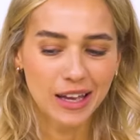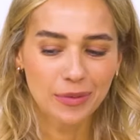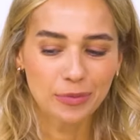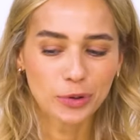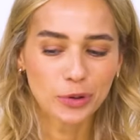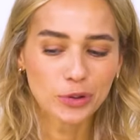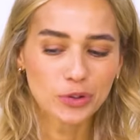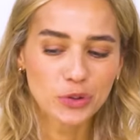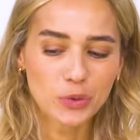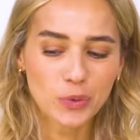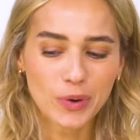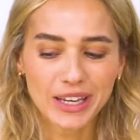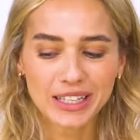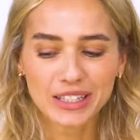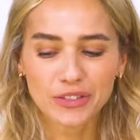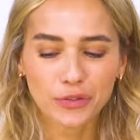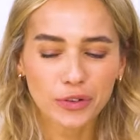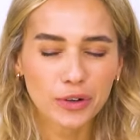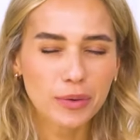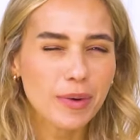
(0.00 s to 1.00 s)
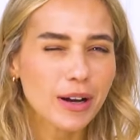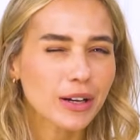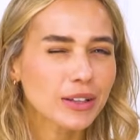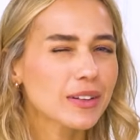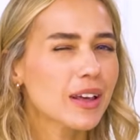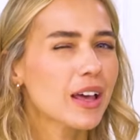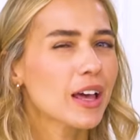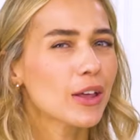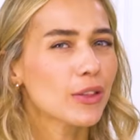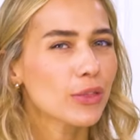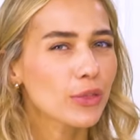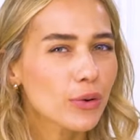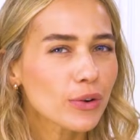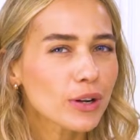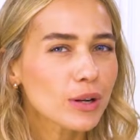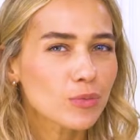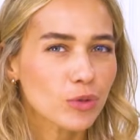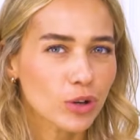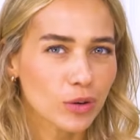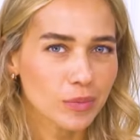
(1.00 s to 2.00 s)
I'm going to wait for about
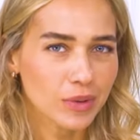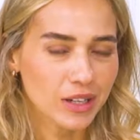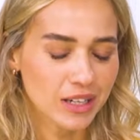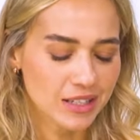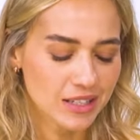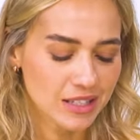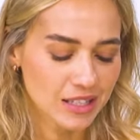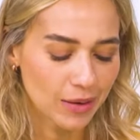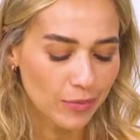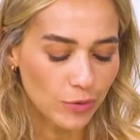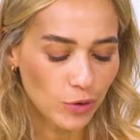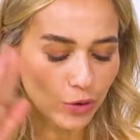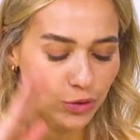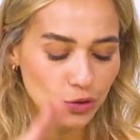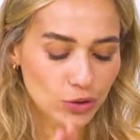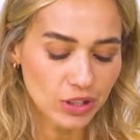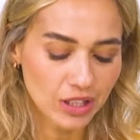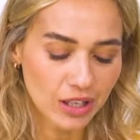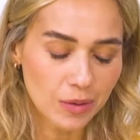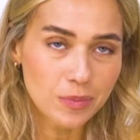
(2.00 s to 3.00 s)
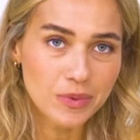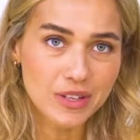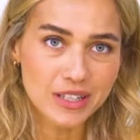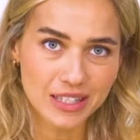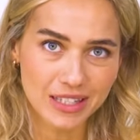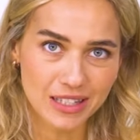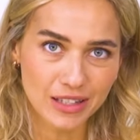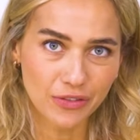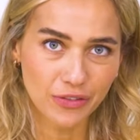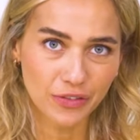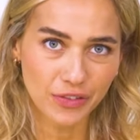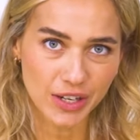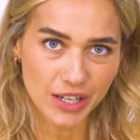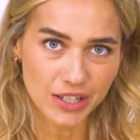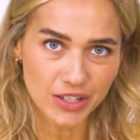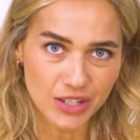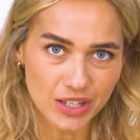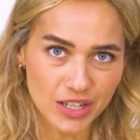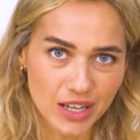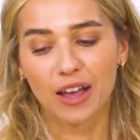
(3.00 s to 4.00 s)
30 more minutes. I'm going to keep this in the fridge.